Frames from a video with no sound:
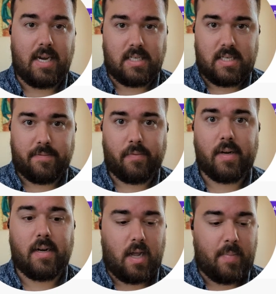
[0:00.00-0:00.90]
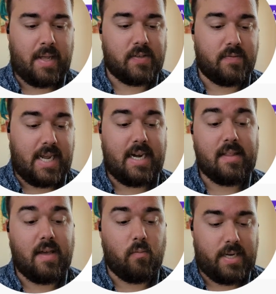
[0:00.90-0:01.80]
and different amounts of
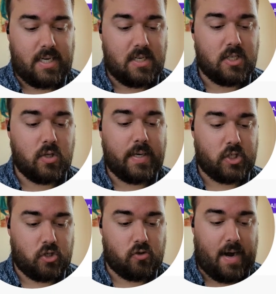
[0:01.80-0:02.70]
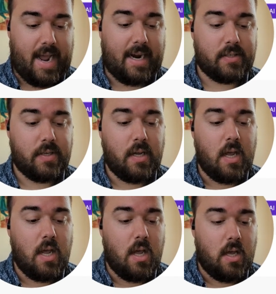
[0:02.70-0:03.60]
data that we need to extract.
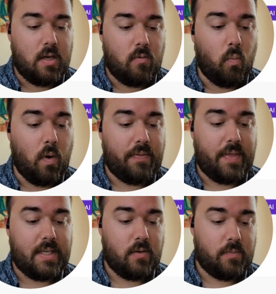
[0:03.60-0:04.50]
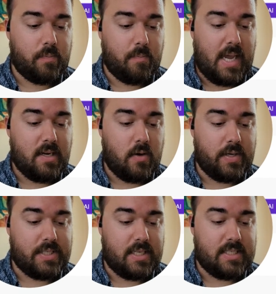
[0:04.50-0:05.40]
One thing you may
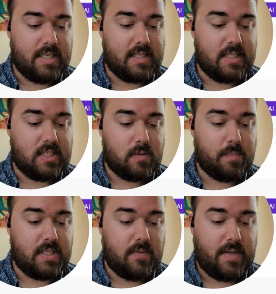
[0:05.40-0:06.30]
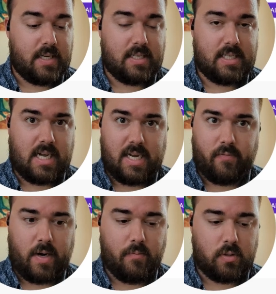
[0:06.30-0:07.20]
notice is that the specific
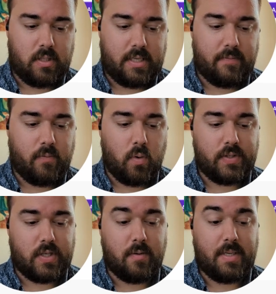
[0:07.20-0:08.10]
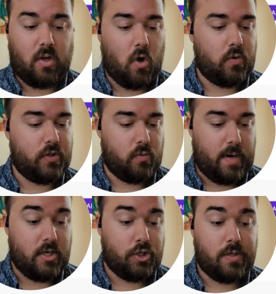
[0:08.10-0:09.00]
time frame we're looking for is going to be called
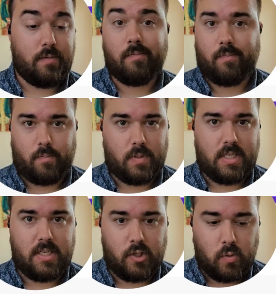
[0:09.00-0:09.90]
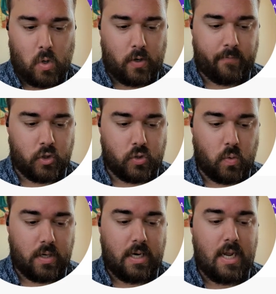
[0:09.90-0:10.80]
duration, DUR for
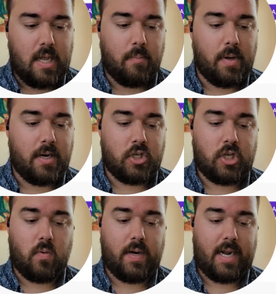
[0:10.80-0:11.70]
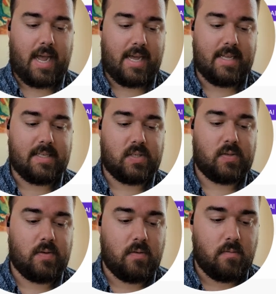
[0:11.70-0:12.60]
short, but it's showing as